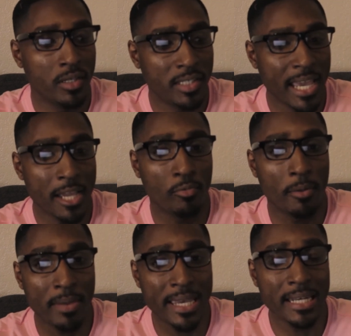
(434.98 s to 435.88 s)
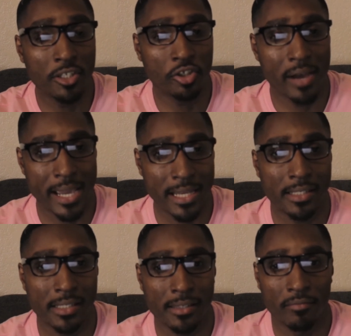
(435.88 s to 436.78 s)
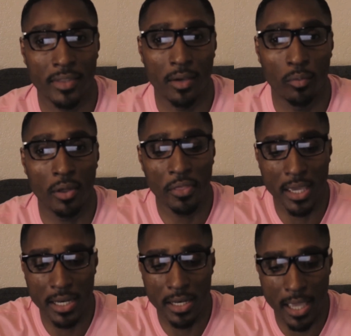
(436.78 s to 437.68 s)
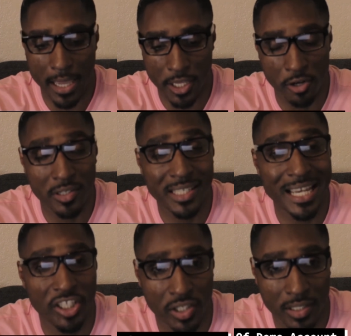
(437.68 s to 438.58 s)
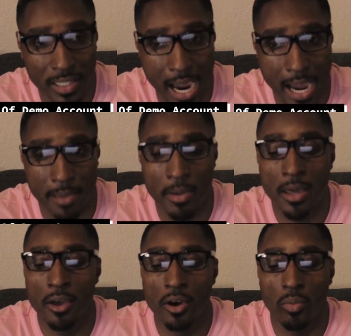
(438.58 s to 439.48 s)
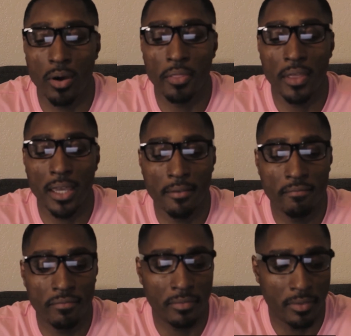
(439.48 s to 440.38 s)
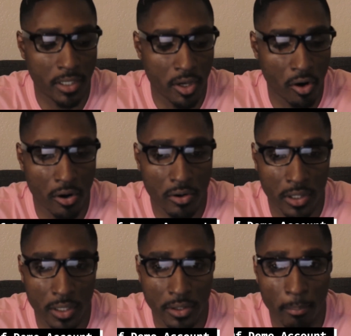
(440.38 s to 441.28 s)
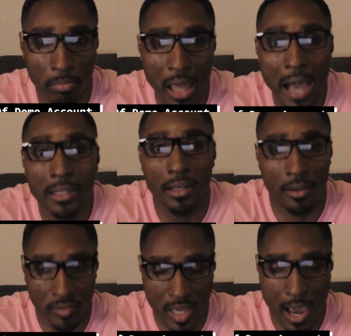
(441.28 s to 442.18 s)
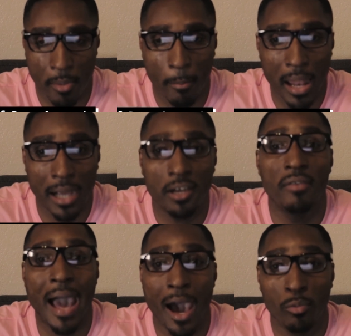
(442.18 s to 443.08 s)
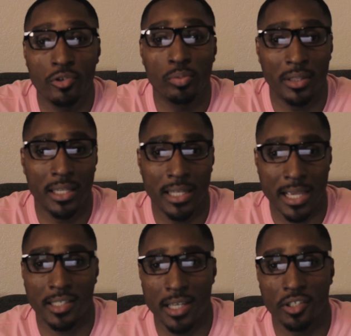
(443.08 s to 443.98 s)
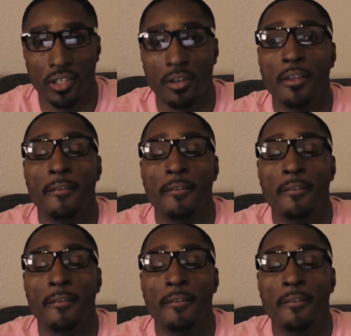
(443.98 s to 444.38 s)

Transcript: take repeated trades within your session time, within the block of time, a block of hours within that session.